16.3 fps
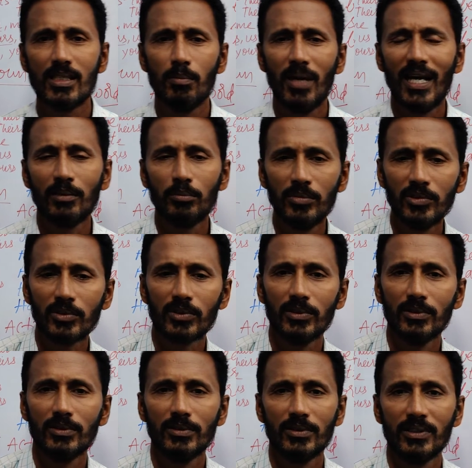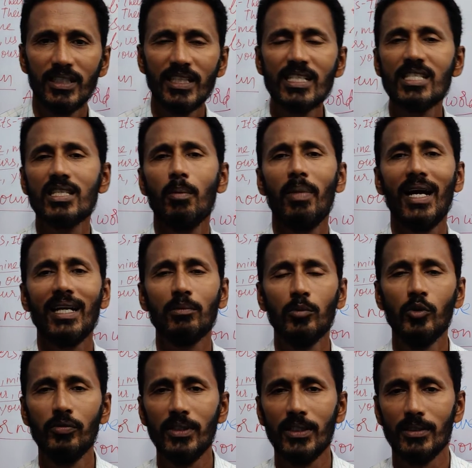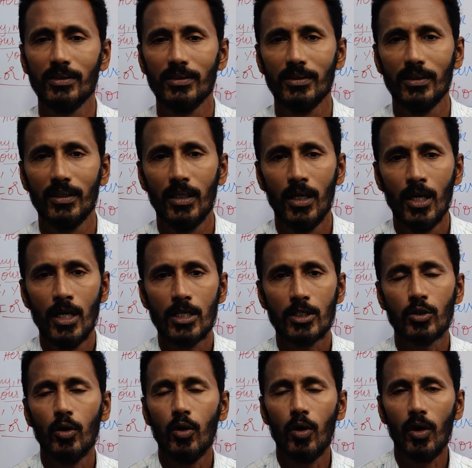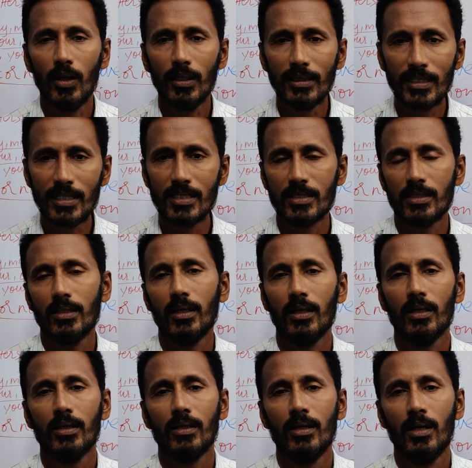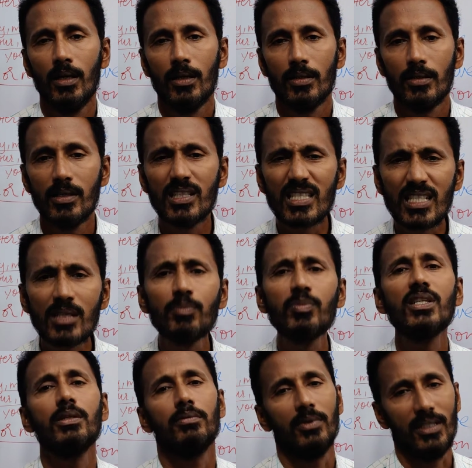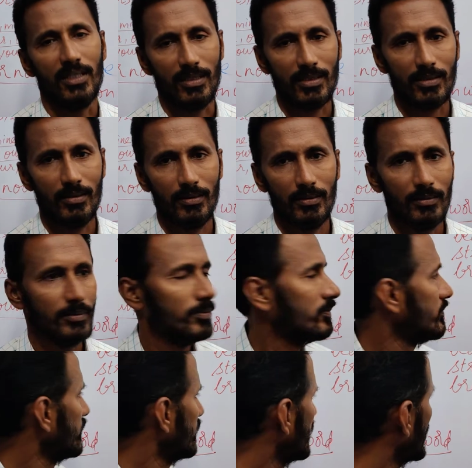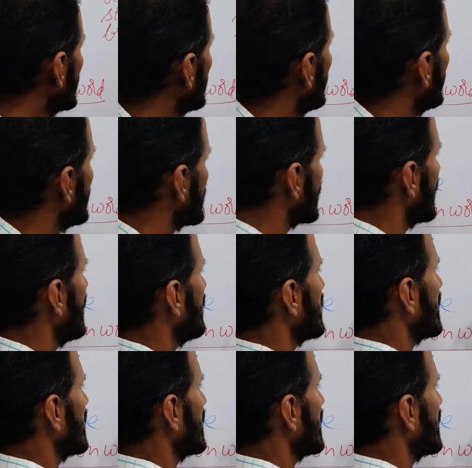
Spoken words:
a bad book. It is a bad movie. So all these are descriptive words. Describe